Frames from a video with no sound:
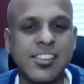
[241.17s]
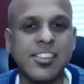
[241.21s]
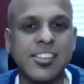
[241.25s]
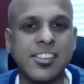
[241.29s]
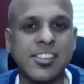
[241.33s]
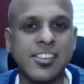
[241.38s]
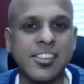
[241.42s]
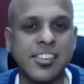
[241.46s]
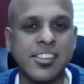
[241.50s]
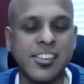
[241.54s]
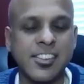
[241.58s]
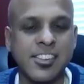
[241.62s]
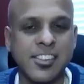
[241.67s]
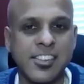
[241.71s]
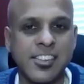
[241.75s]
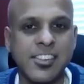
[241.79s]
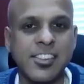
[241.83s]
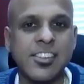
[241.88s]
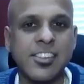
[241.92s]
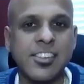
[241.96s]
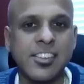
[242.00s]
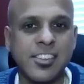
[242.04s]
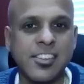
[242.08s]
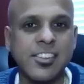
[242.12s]

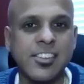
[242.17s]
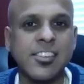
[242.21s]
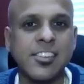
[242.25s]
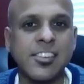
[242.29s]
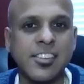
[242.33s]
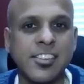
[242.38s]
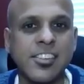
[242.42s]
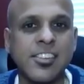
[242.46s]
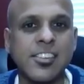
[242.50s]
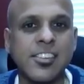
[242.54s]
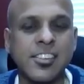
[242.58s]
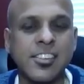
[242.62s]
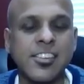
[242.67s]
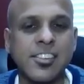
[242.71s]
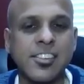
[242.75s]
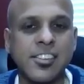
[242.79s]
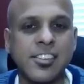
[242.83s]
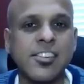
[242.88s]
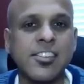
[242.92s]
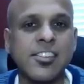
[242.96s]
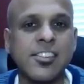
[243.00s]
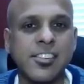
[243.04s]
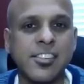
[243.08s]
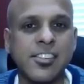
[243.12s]

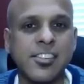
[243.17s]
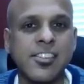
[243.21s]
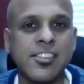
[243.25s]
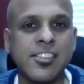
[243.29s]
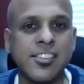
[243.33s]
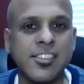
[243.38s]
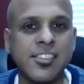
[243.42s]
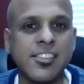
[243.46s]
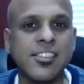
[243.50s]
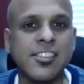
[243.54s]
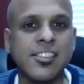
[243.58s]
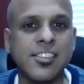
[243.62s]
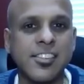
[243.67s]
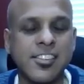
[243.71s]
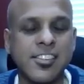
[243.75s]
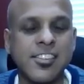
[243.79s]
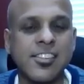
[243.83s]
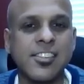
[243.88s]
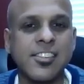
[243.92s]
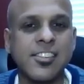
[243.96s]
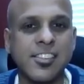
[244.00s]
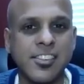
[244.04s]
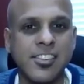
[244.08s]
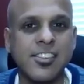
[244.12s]

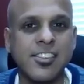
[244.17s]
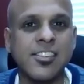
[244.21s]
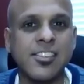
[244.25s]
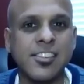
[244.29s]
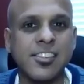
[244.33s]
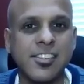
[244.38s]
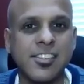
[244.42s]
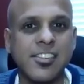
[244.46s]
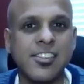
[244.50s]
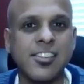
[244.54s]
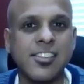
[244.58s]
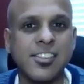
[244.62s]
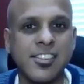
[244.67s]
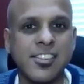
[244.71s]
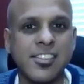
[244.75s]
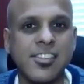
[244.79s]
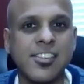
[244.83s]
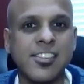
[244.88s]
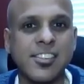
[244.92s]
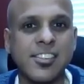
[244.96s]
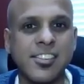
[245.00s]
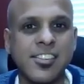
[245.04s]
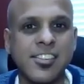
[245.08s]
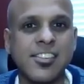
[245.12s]

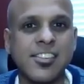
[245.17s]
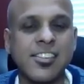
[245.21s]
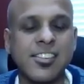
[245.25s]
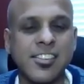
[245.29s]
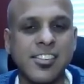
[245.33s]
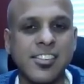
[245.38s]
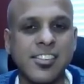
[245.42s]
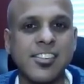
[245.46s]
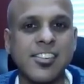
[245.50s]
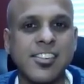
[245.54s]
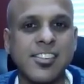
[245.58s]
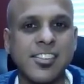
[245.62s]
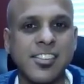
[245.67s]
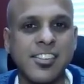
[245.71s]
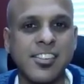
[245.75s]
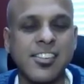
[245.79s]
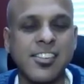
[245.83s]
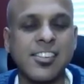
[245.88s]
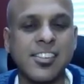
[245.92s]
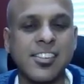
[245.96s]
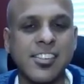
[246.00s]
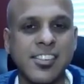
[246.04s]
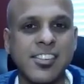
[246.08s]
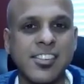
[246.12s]

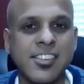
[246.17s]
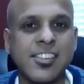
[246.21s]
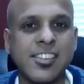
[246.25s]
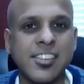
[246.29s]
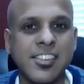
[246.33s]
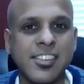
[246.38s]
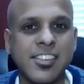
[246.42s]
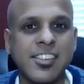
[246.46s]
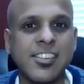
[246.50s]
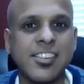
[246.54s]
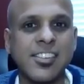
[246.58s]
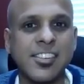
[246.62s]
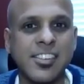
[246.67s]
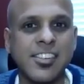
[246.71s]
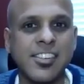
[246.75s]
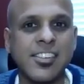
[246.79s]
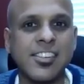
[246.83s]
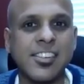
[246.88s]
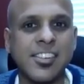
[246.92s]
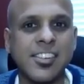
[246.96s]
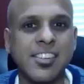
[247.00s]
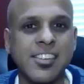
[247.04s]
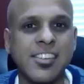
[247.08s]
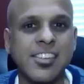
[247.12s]

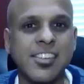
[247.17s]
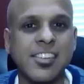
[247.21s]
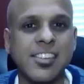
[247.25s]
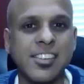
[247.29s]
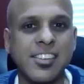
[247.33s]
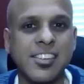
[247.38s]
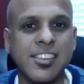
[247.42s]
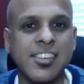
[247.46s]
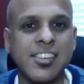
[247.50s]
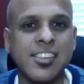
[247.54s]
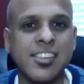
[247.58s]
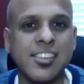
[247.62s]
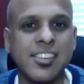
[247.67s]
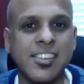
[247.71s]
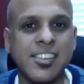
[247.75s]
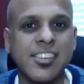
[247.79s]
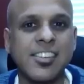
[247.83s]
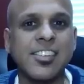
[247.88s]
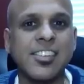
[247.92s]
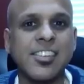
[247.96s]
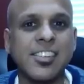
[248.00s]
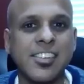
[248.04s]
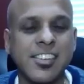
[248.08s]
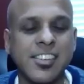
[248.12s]

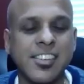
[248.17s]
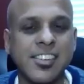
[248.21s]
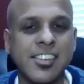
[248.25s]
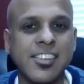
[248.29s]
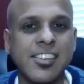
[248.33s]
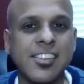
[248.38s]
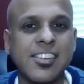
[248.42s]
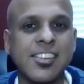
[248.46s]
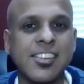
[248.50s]
The person shown says nothing.